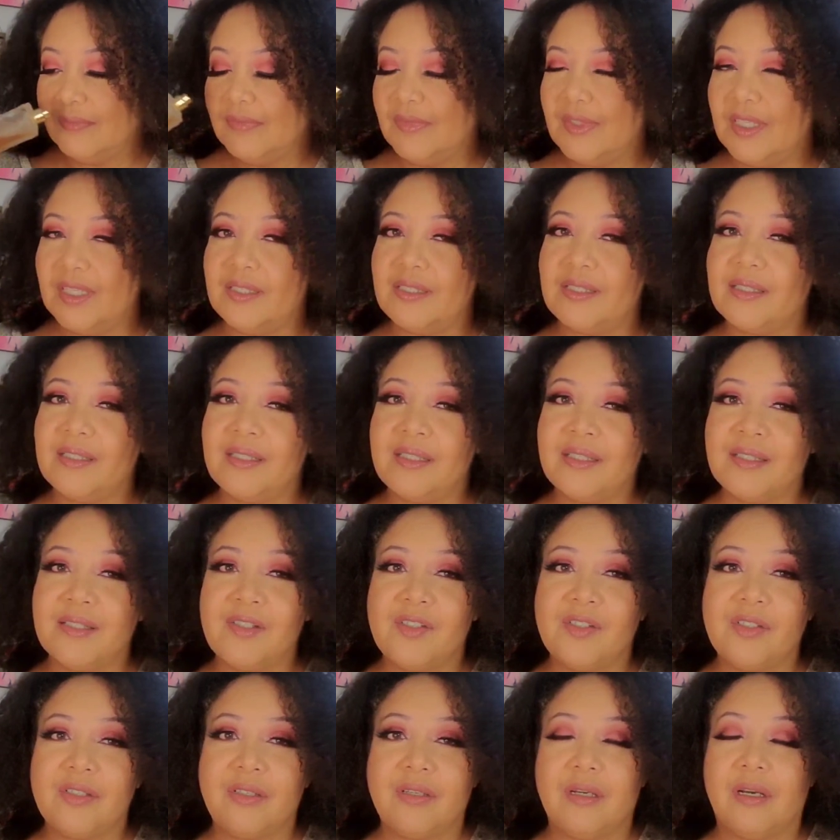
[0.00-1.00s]
This
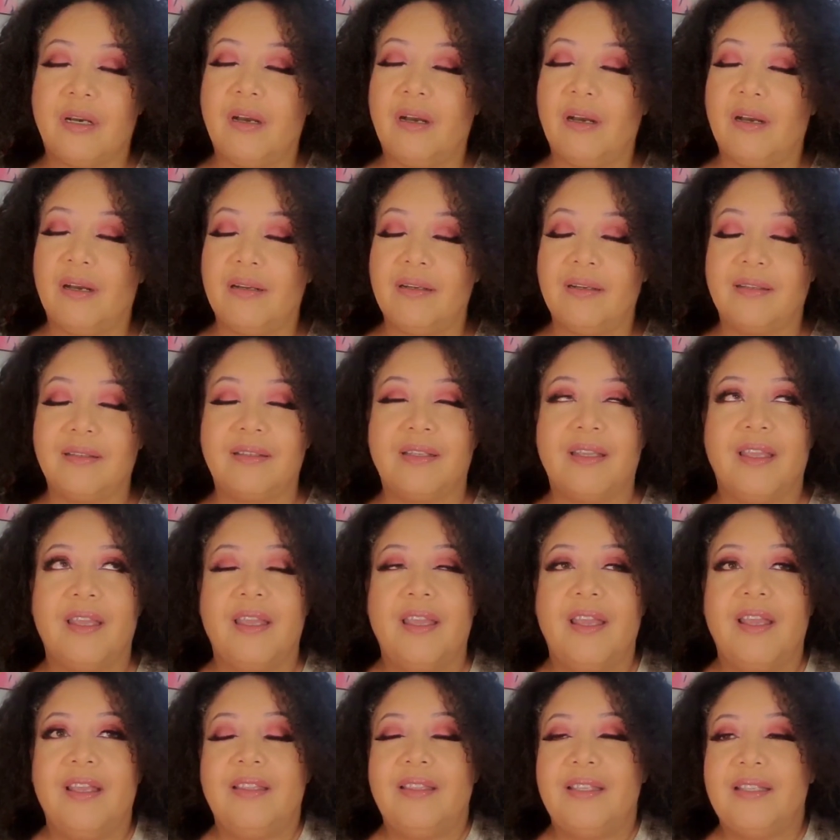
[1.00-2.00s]
is
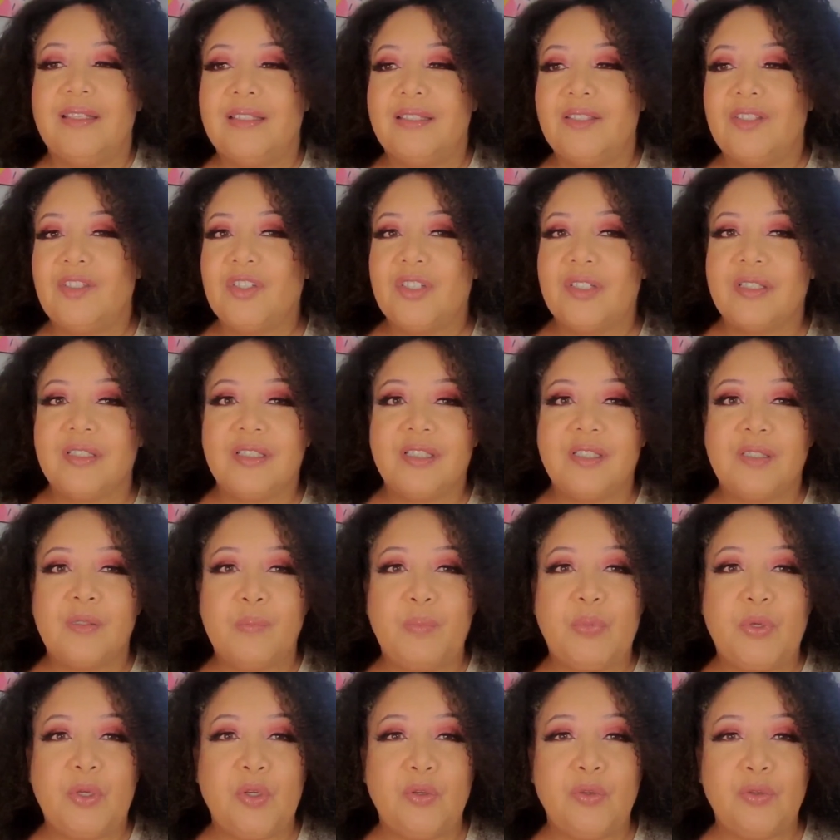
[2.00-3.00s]
just this
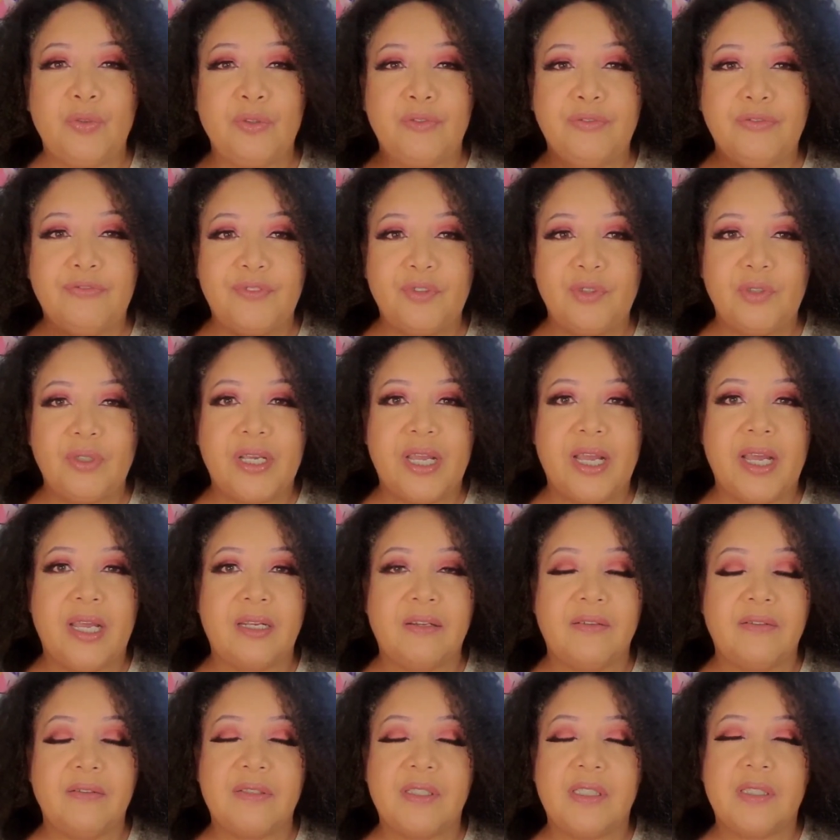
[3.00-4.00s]
beautiful
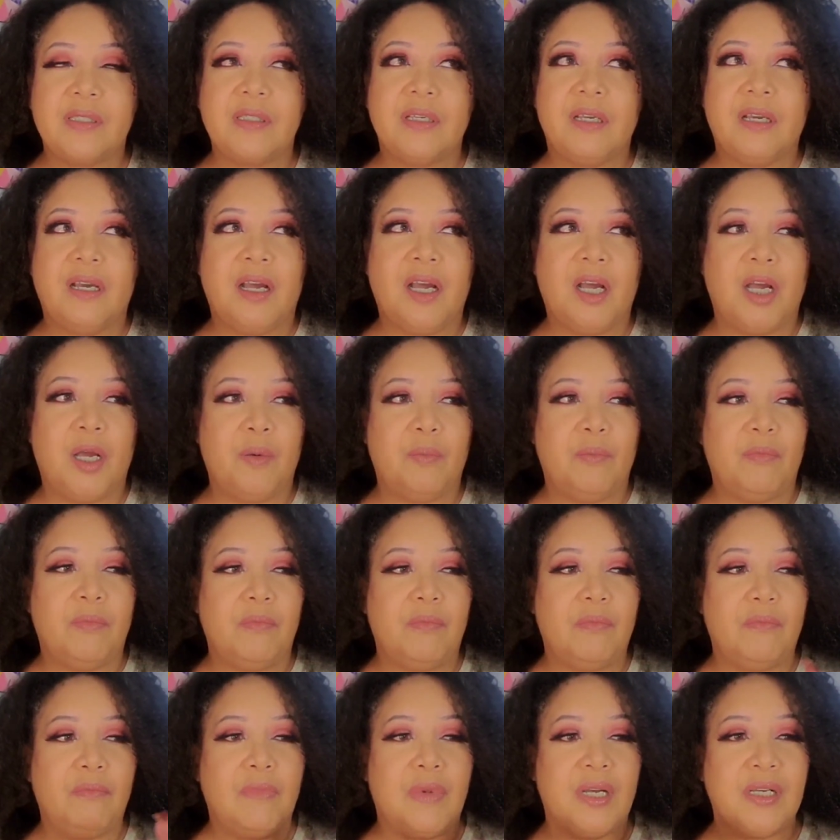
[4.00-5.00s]
kind of
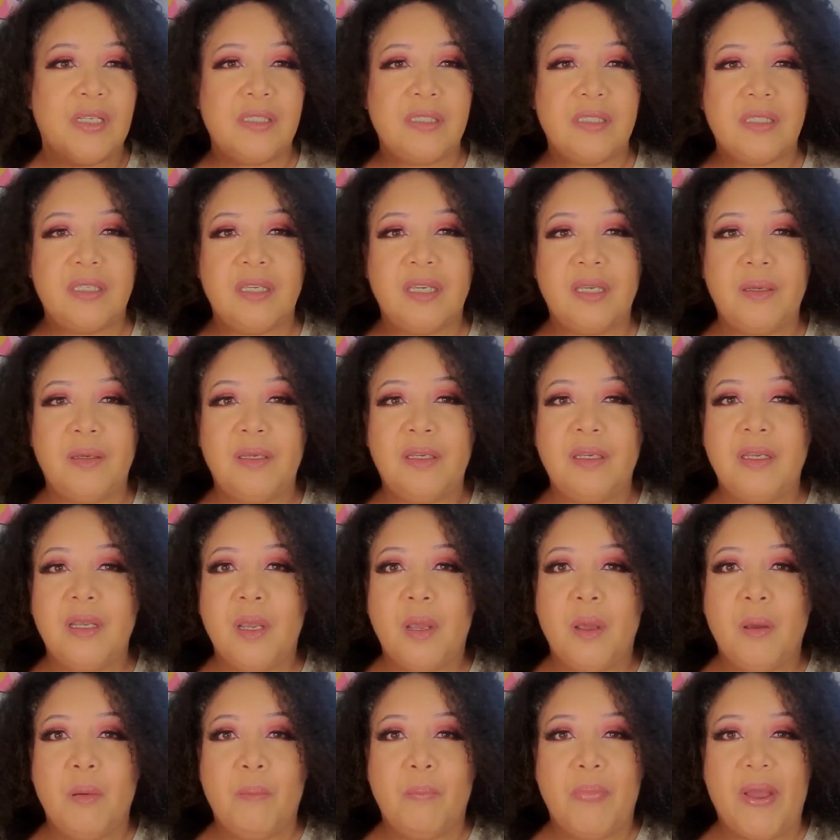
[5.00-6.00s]
musky,
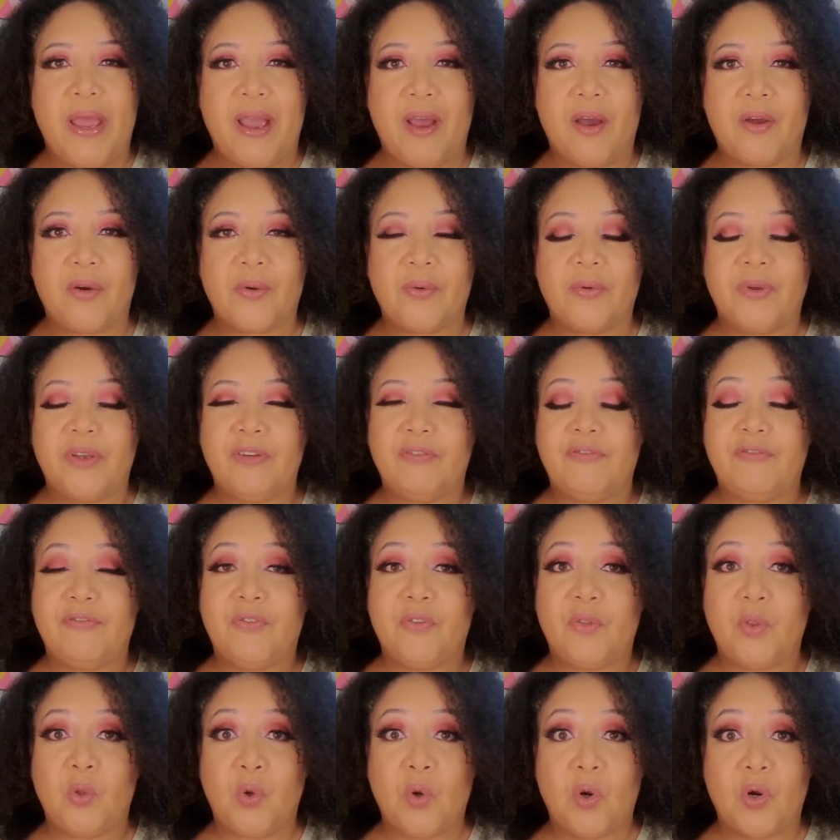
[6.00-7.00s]
powdery
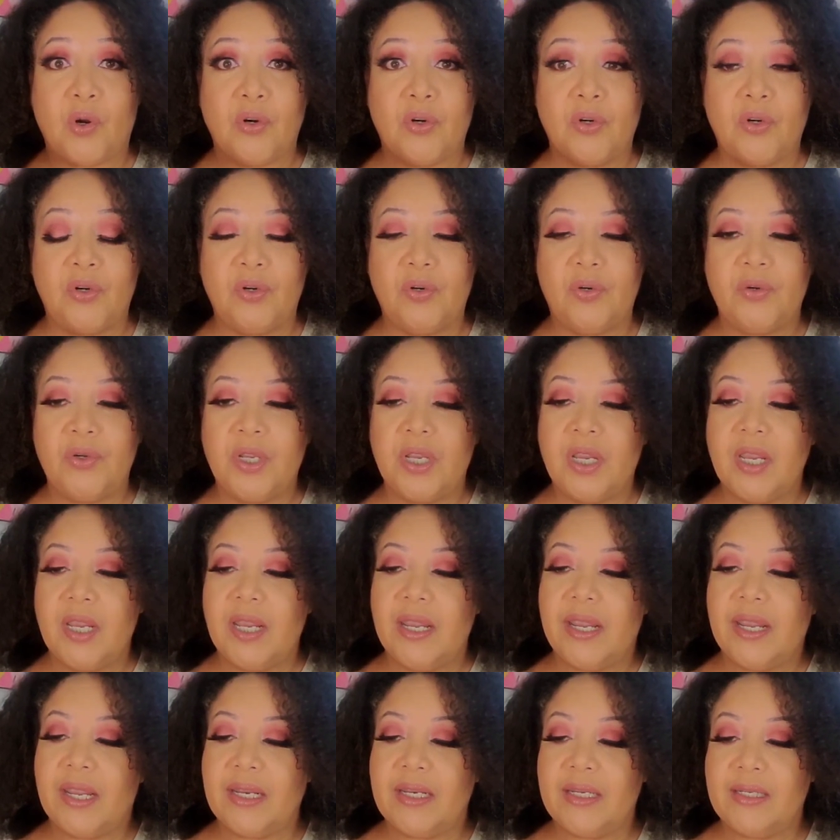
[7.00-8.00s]
floral.
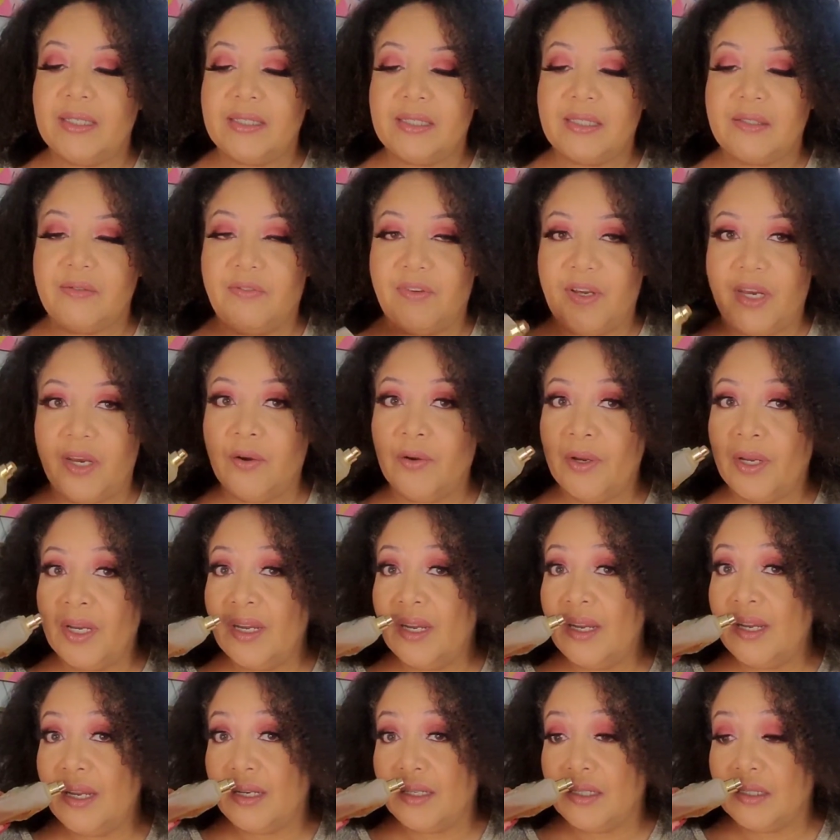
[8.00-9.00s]
It is
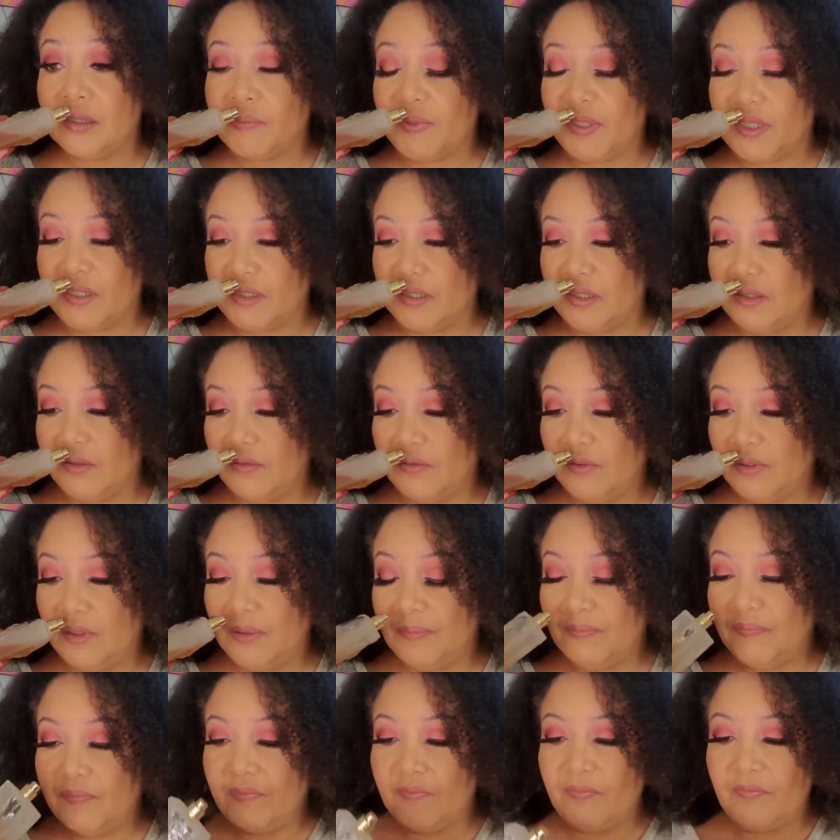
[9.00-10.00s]
very inexpensive,
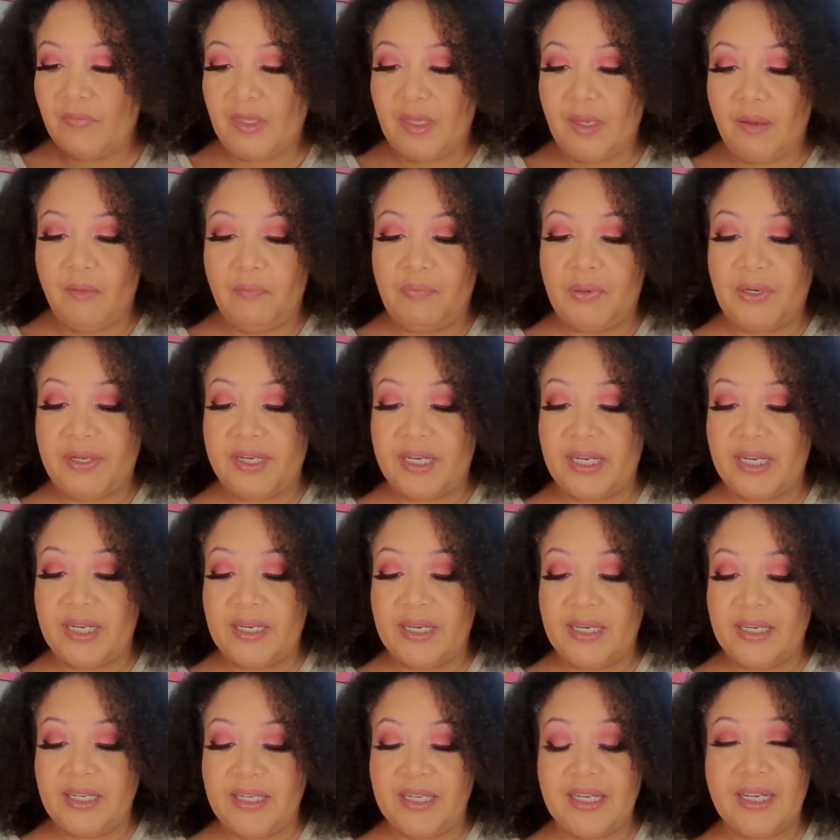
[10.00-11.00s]
but
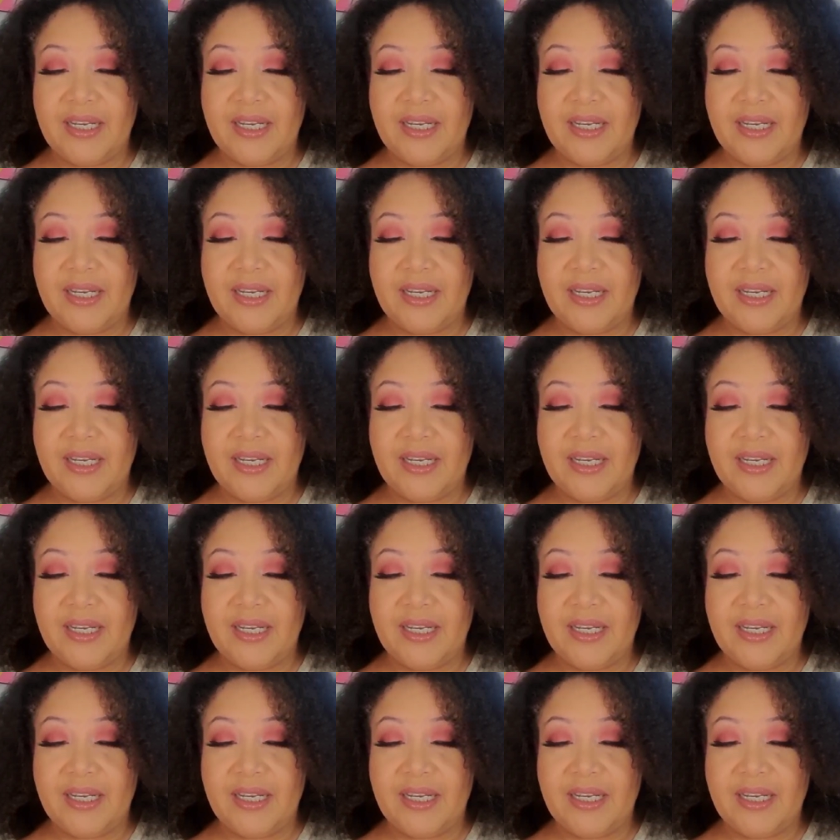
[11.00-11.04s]
it